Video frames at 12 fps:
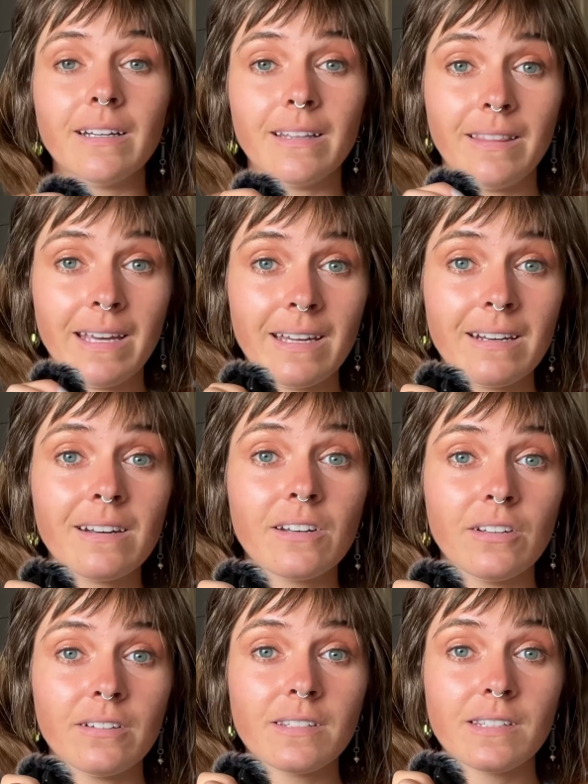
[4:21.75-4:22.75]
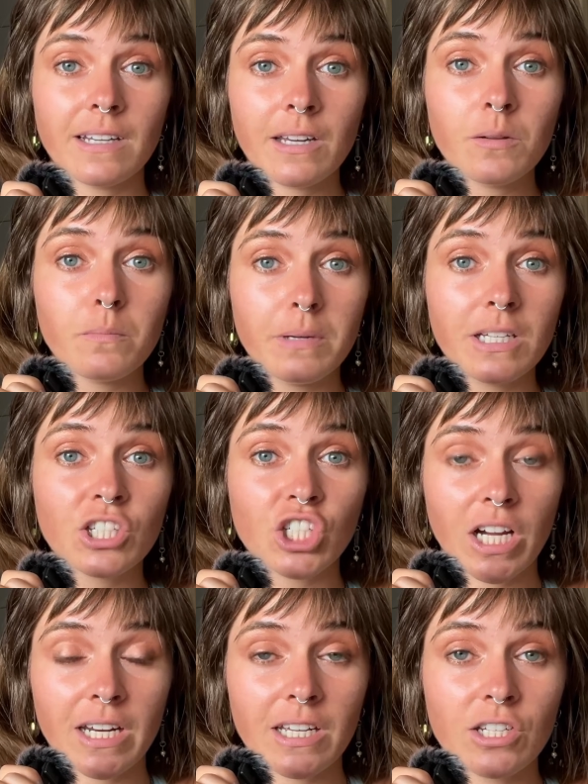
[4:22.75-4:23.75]
Then the second big
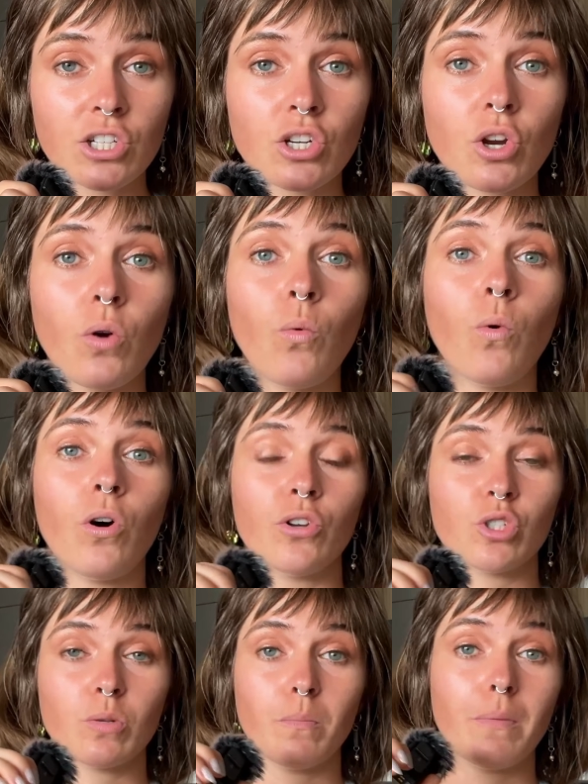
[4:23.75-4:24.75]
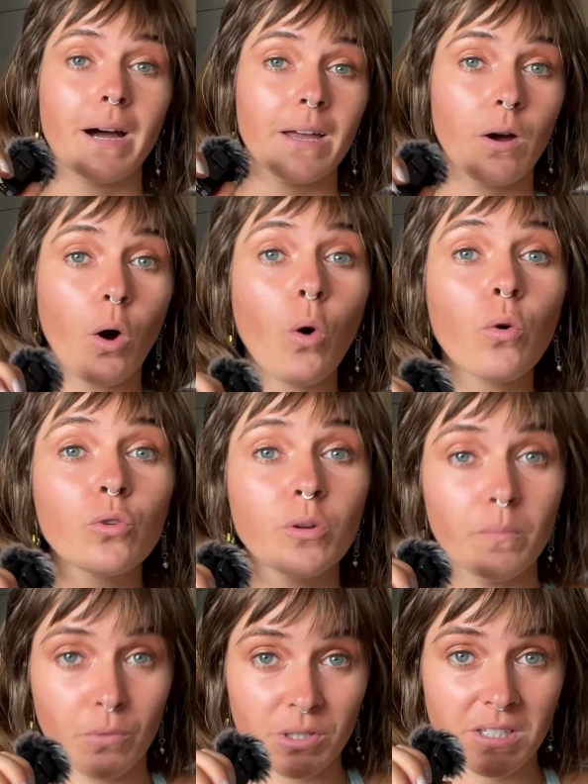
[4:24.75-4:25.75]
challenge was my own
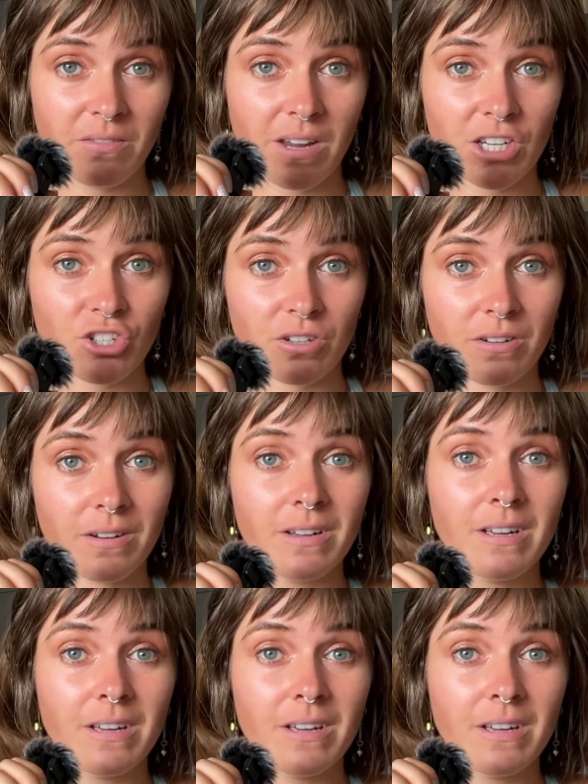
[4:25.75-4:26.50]
motivation.